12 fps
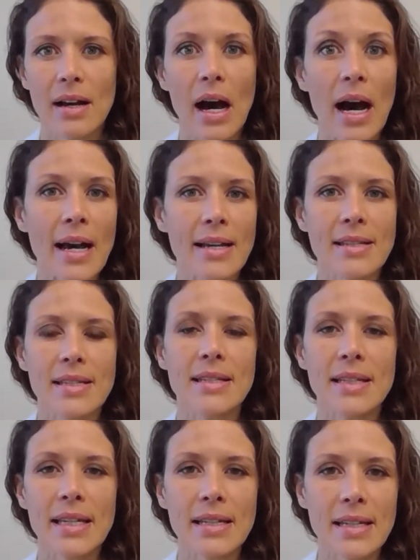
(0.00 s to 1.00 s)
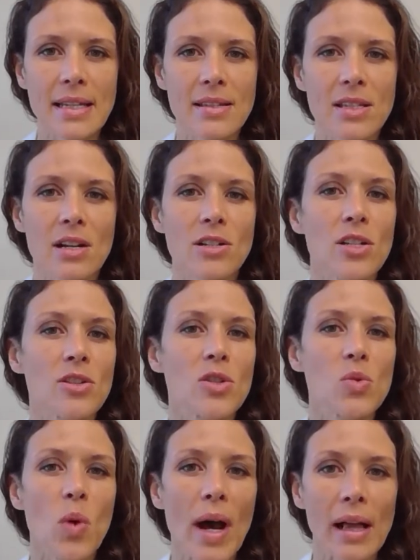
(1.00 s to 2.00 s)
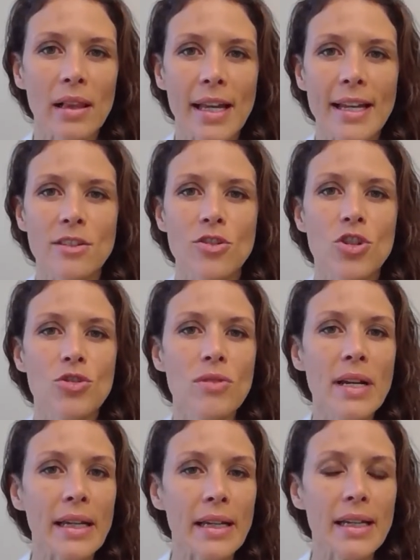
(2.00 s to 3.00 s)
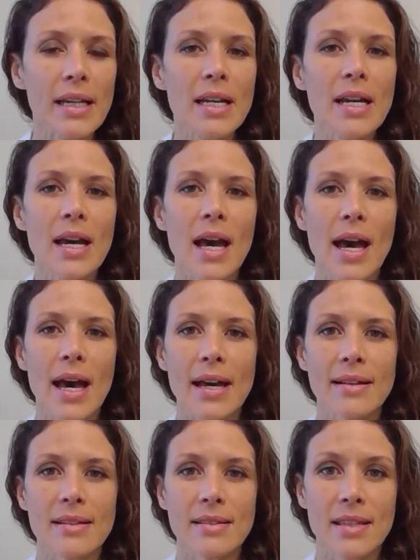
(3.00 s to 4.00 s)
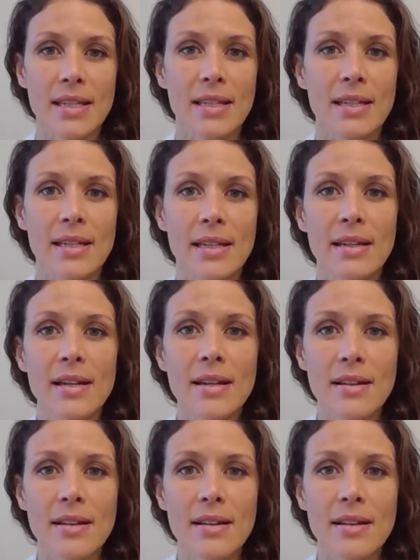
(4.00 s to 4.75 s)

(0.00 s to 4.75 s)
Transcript: eyes and kidneys start to swell and shrink at the